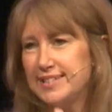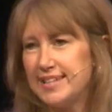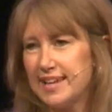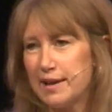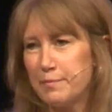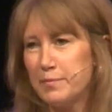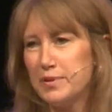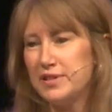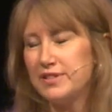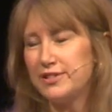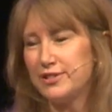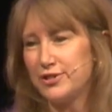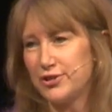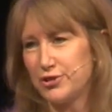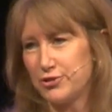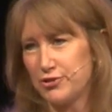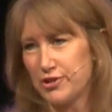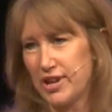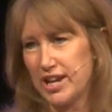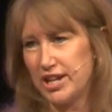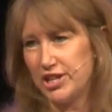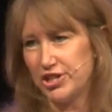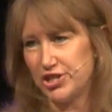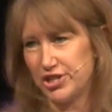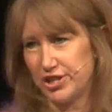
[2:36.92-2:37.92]

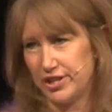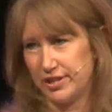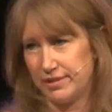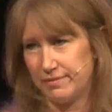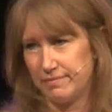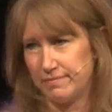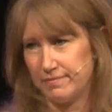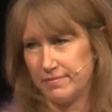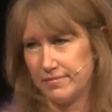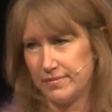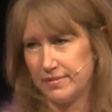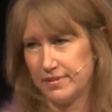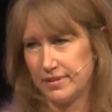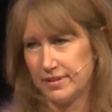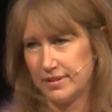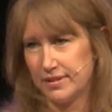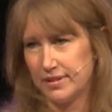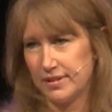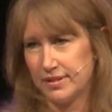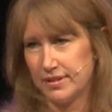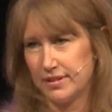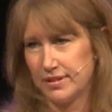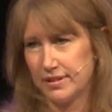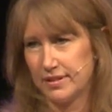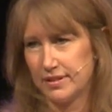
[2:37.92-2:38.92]
demonstration.
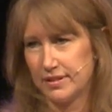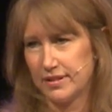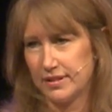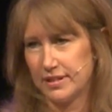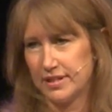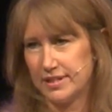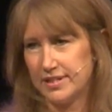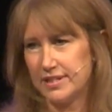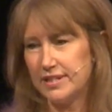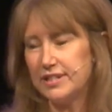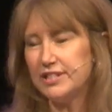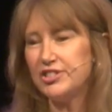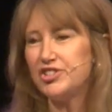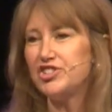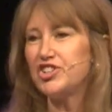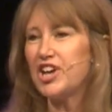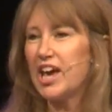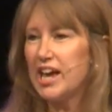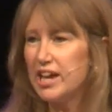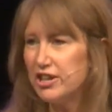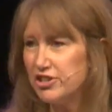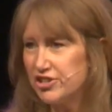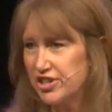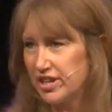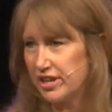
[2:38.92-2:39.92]
It didn't
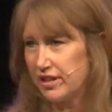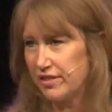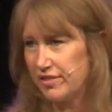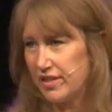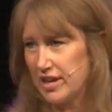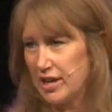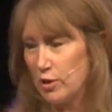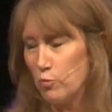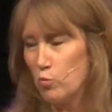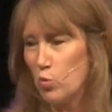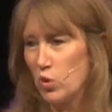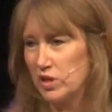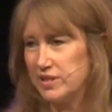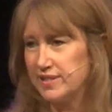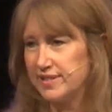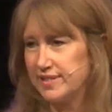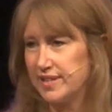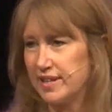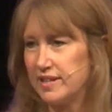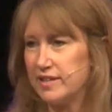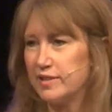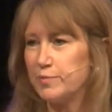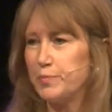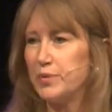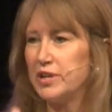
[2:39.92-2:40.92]
change anything in one
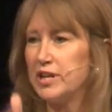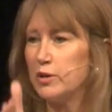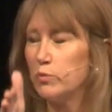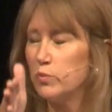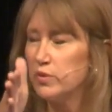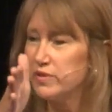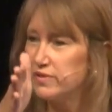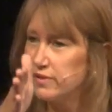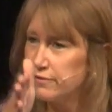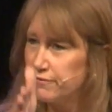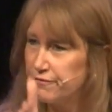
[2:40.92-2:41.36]
sense, but it was a